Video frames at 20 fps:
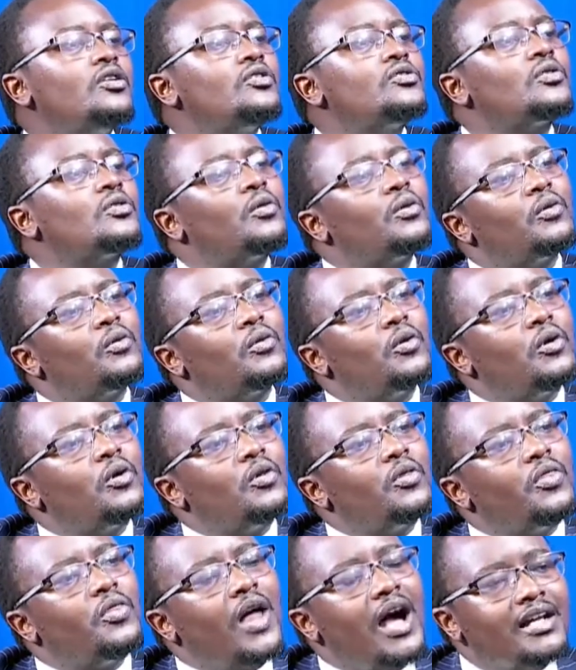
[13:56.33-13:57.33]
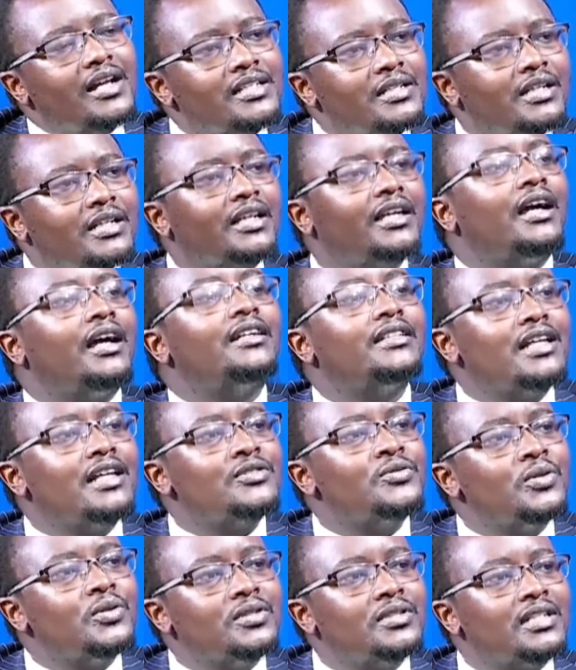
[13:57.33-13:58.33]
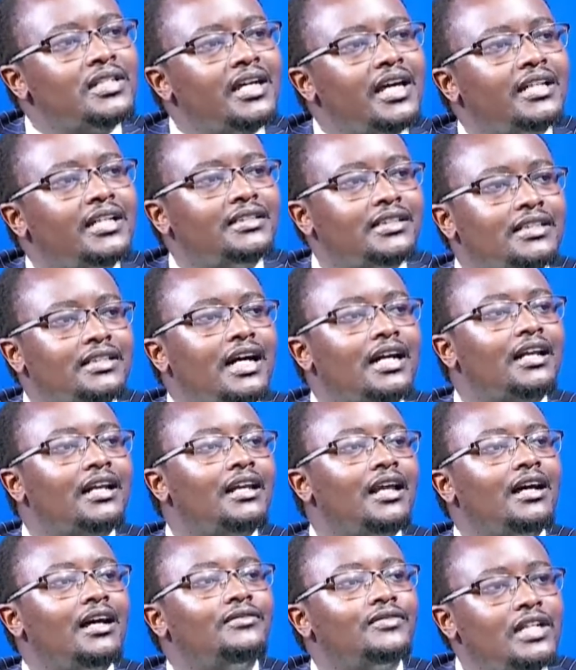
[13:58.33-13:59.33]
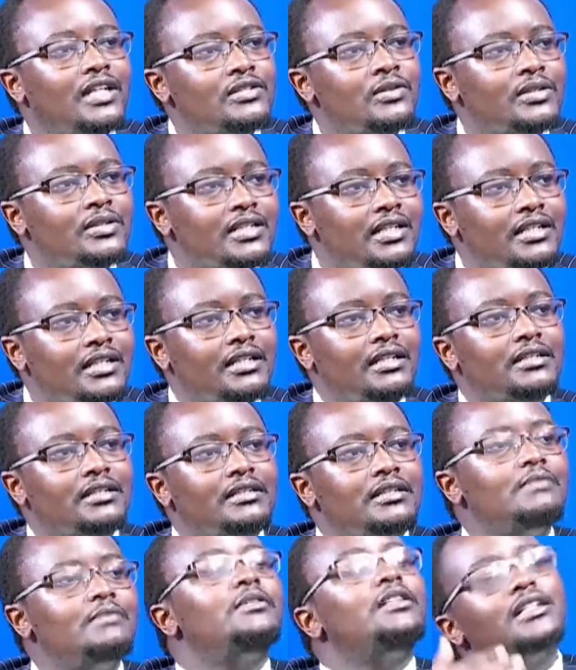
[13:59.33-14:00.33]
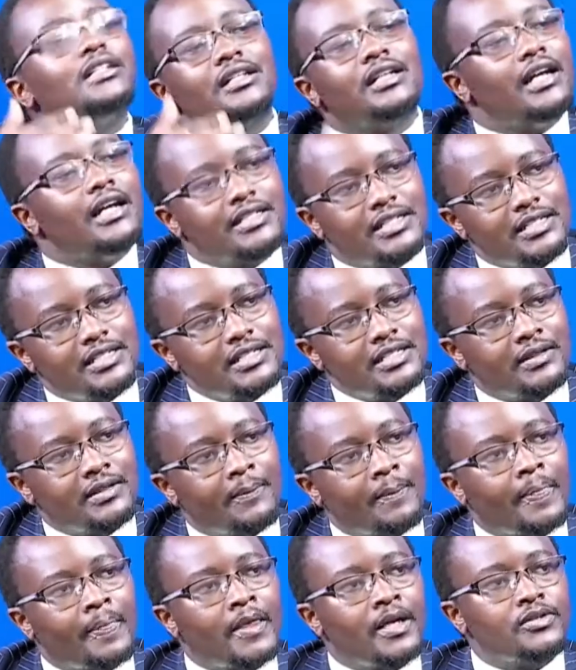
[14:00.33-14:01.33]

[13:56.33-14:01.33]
So that care does not end, that love does not end immediately at 18.